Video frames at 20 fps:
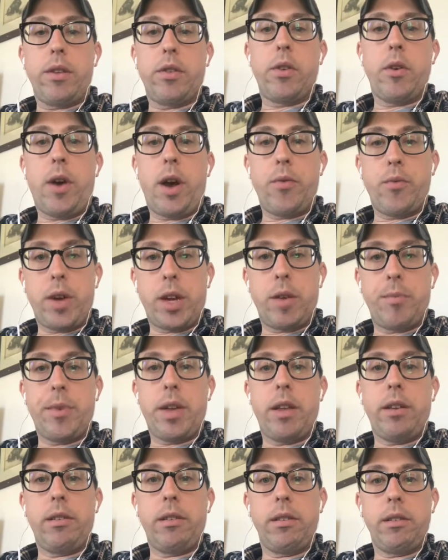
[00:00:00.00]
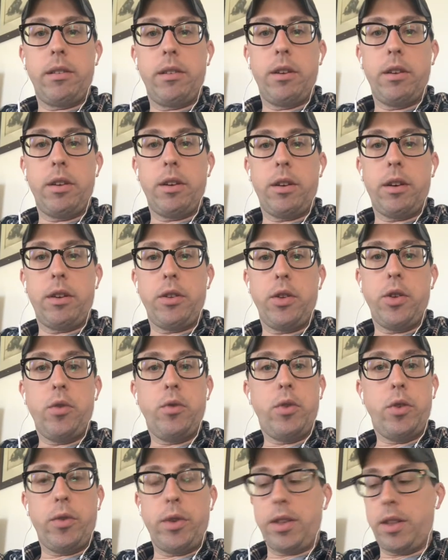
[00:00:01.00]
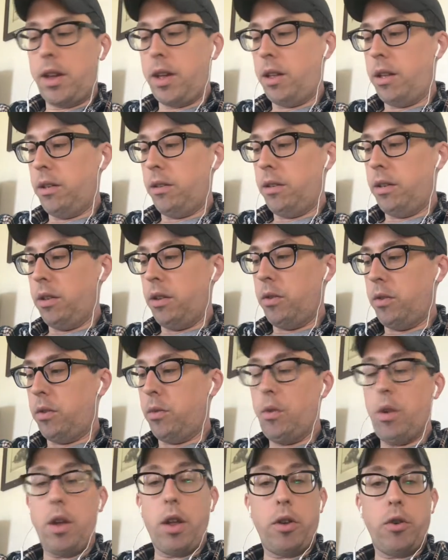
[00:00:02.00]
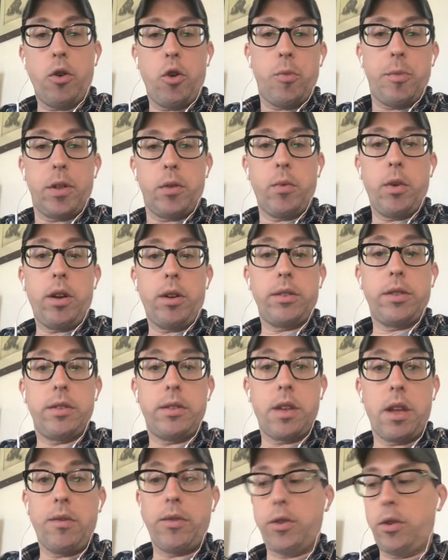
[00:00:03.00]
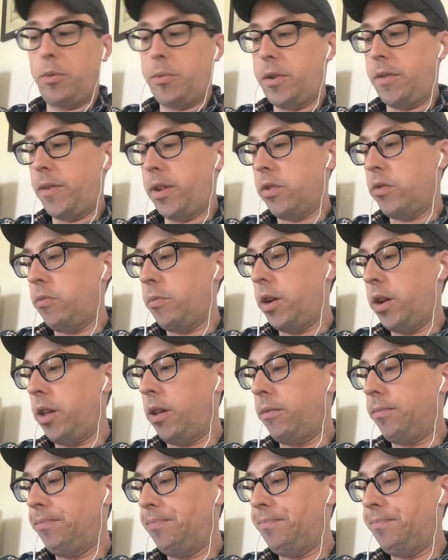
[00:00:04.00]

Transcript: So I recommend you doing that at home as well to save a little bit of extra money.